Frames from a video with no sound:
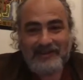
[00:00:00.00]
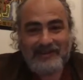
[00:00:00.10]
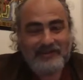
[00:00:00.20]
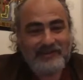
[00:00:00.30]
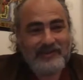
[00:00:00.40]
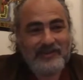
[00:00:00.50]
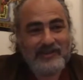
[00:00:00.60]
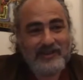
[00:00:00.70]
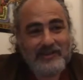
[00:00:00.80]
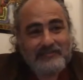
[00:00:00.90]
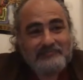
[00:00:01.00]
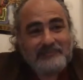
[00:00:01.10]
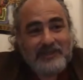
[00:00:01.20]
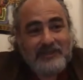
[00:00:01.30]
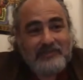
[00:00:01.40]
We're just like,
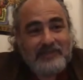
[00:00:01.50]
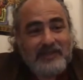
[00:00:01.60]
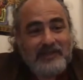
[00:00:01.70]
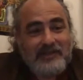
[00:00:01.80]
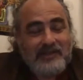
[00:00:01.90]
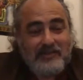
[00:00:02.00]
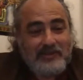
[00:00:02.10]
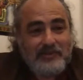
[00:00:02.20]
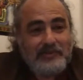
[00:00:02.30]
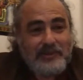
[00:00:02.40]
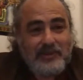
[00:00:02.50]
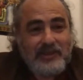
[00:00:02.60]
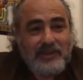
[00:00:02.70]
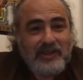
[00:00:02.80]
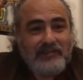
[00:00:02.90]
like this, we're
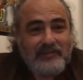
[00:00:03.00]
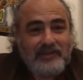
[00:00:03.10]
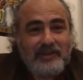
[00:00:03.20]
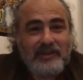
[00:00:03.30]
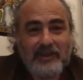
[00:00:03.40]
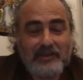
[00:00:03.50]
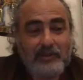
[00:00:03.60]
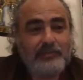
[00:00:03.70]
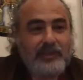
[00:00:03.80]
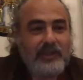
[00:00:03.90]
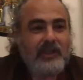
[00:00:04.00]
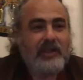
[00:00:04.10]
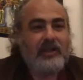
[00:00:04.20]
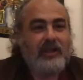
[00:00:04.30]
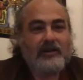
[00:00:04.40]
shitting every day, I hope.
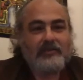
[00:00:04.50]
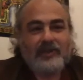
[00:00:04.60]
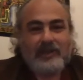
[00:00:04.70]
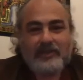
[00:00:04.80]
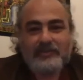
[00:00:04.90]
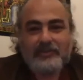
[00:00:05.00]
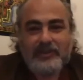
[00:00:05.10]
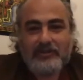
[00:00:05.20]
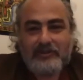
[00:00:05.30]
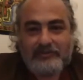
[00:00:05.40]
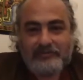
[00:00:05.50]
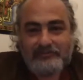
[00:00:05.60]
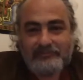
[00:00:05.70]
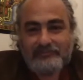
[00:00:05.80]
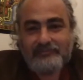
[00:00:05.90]
And
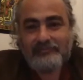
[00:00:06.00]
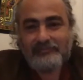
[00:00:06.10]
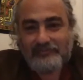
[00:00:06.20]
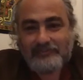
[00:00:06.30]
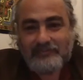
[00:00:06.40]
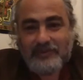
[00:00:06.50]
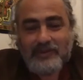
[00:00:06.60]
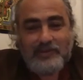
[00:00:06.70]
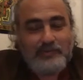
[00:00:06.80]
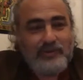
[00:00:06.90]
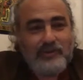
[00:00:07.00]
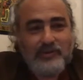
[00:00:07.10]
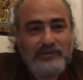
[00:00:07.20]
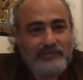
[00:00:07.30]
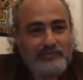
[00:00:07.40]
we just
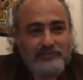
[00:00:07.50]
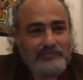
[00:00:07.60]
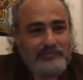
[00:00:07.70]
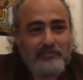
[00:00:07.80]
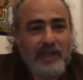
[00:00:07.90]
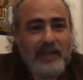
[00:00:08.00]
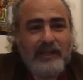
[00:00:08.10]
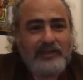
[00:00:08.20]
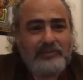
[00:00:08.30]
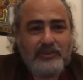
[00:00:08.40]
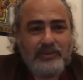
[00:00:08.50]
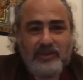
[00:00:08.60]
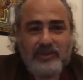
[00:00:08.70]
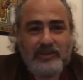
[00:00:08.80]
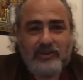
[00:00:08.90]
produce mind
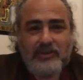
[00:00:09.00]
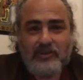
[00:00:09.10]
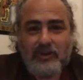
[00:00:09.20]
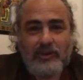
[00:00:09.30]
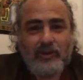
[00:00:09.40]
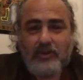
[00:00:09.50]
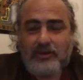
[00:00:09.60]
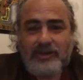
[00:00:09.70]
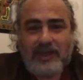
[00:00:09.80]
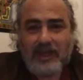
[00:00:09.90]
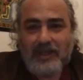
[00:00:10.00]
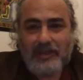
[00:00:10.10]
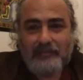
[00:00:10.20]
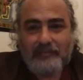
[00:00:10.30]
bullshit also all the time.